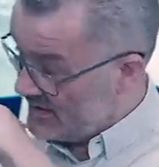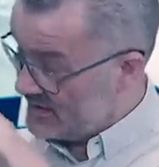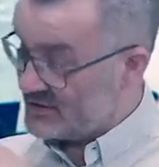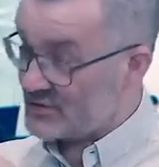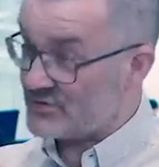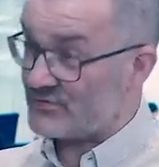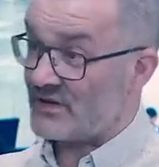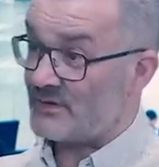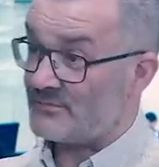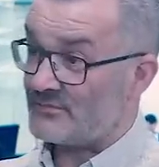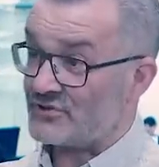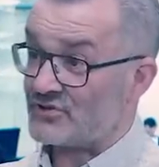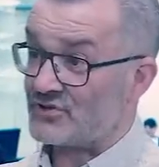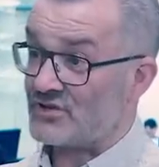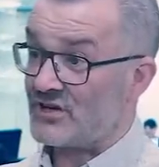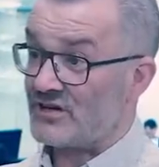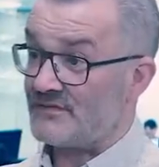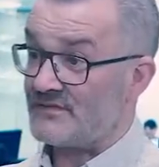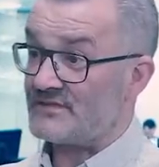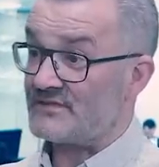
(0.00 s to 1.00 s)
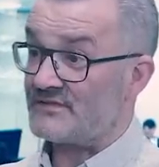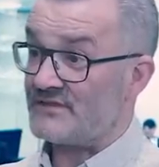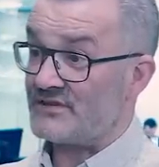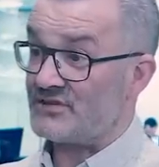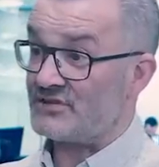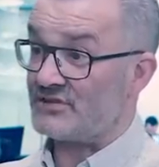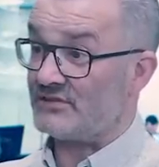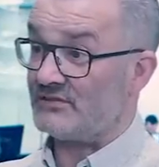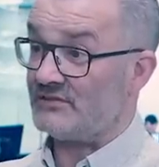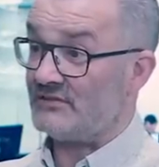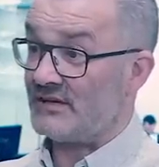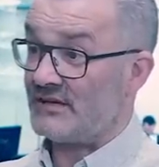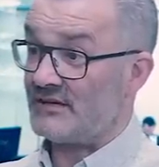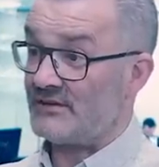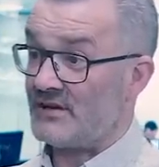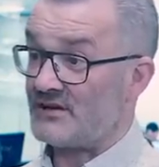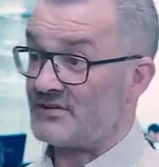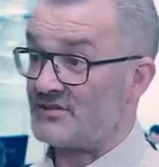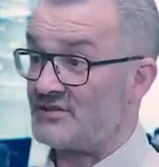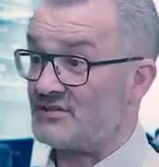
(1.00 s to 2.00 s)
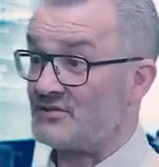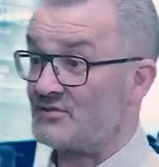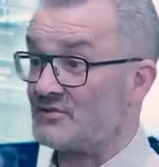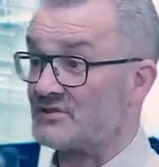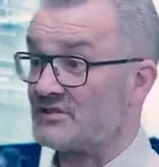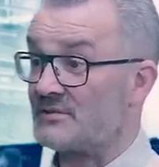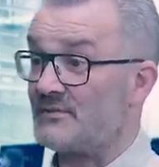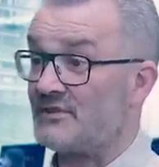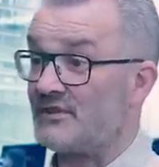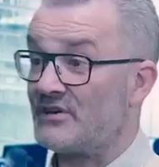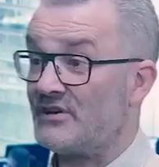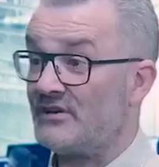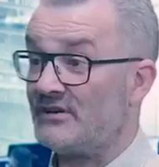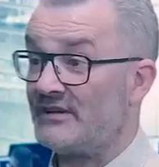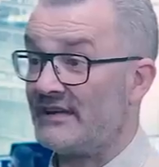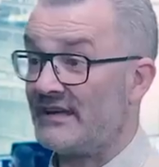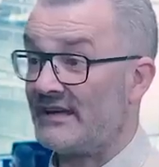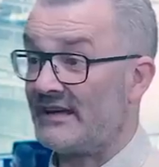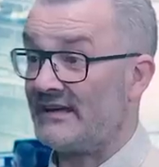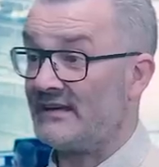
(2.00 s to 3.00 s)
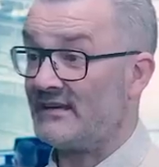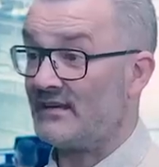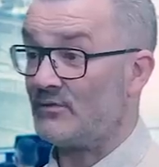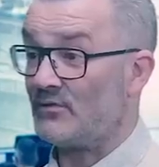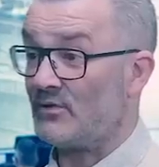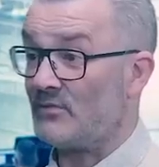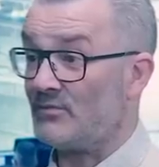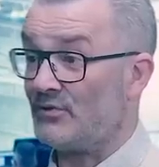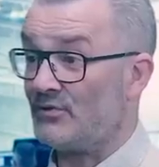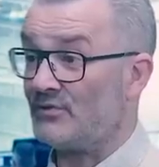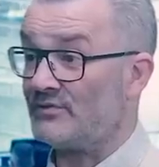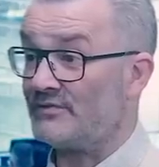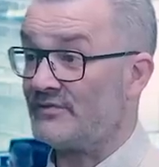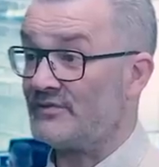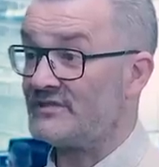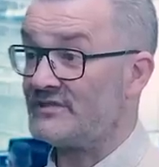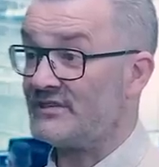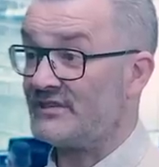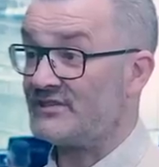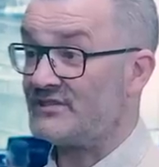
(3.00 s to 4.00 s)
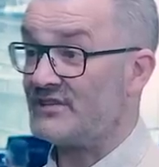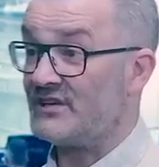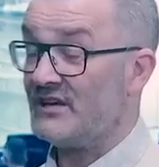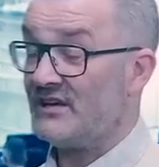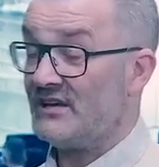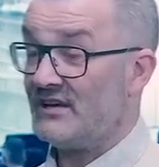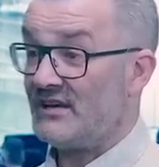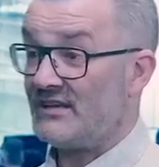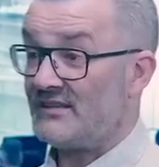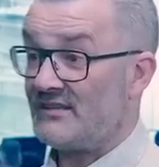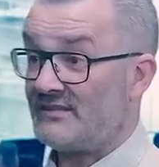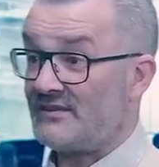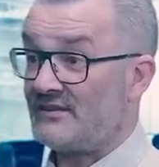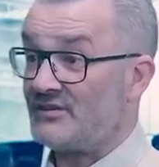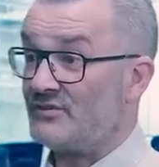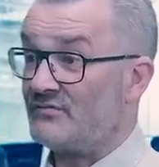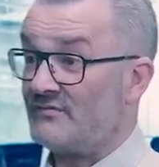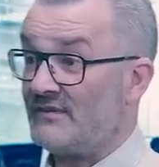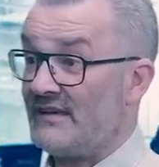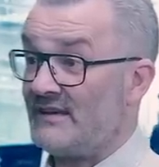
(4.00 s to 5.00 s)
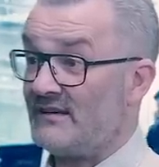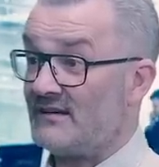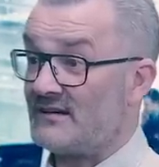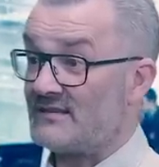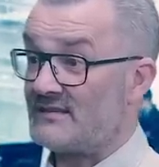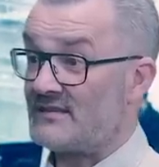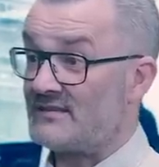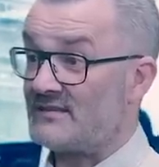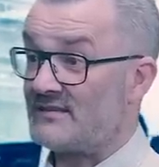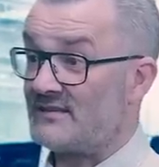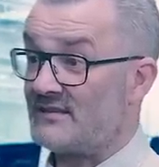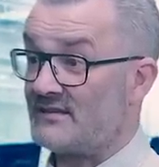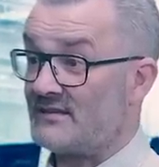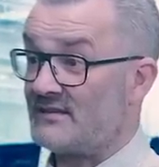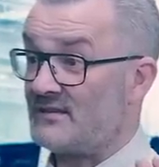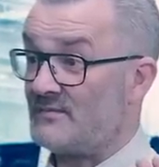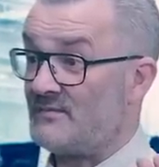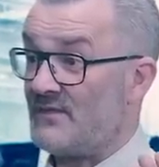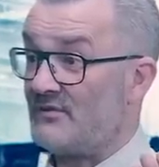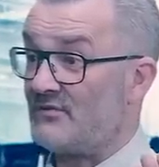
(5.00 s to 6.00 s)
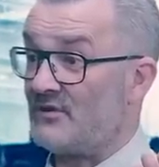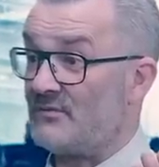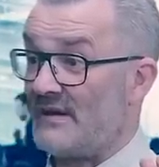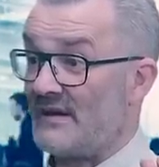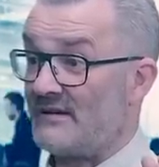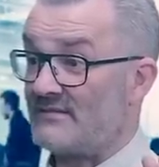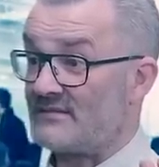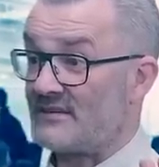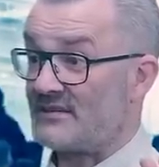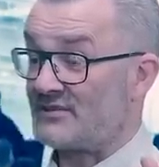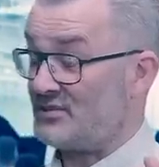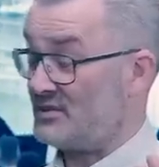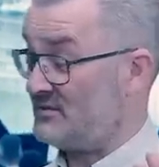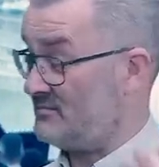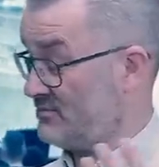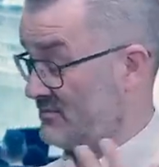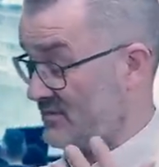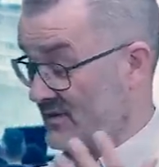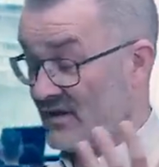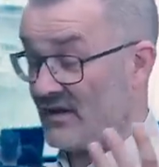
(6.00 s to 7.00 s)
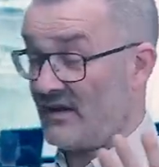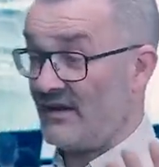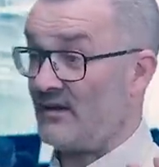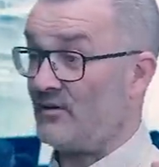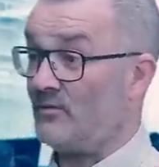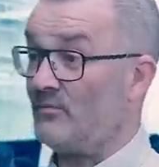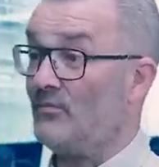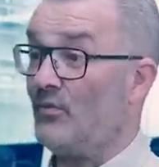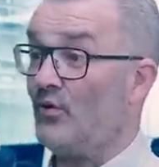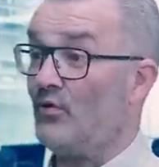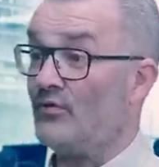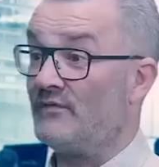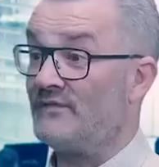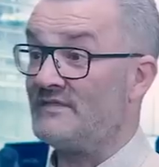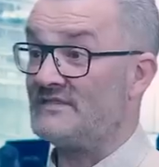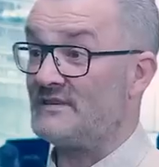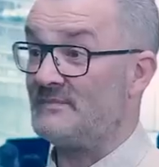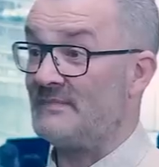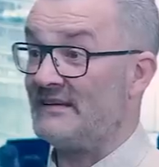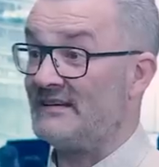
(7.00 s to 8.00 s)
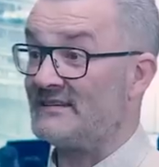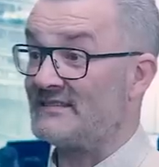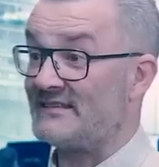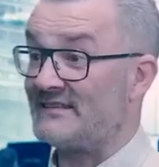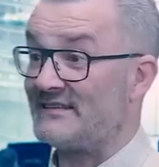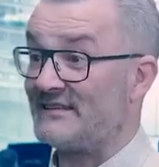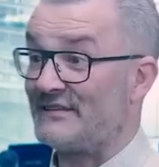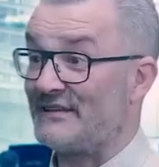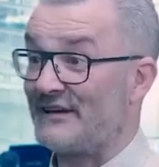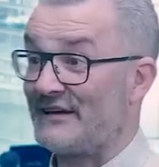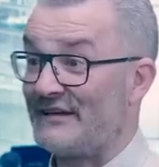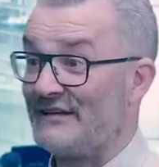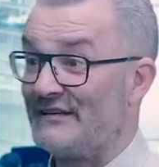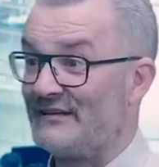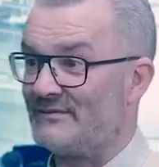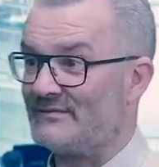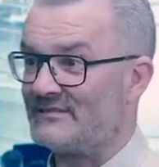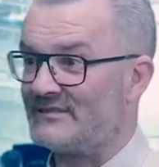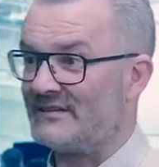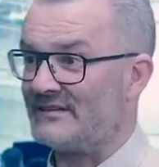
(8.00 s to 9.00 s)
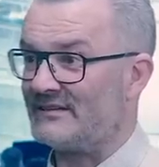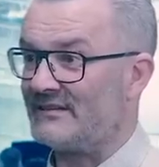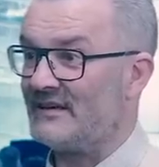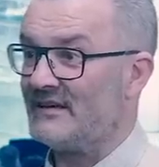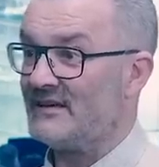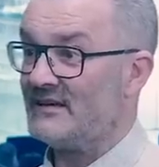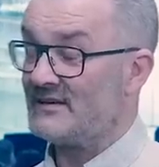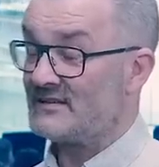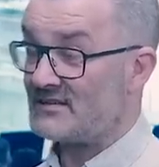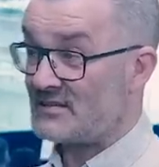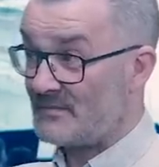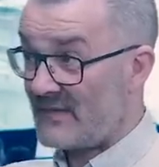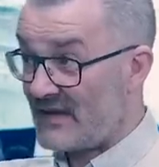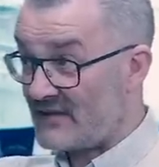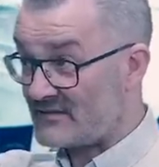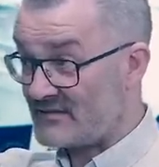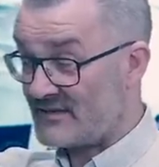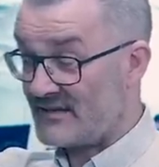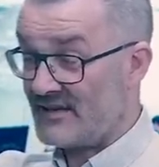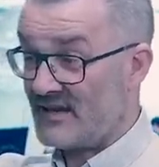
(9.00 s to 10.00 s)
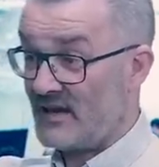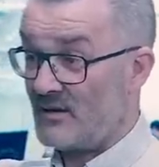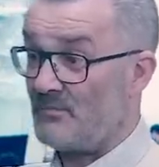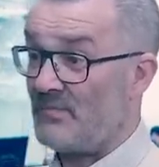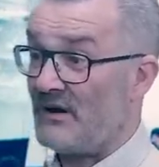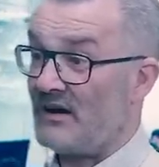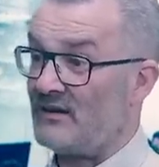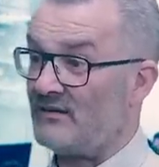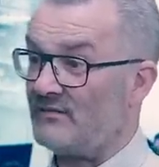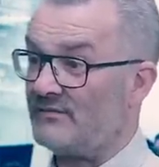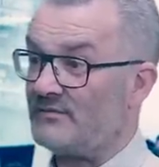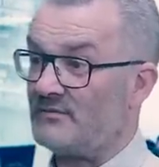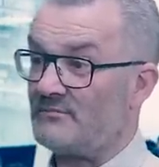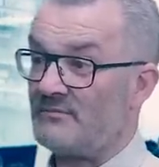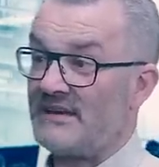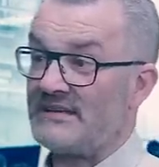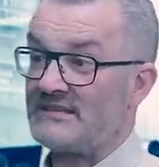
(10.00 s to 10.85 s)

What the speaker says: interrupt the driver's vision. And you actually saw some of the early halo onboard footage. And the thing you realise is that the mirror mounts actually cut out more visibility than the halo did. So mounting it above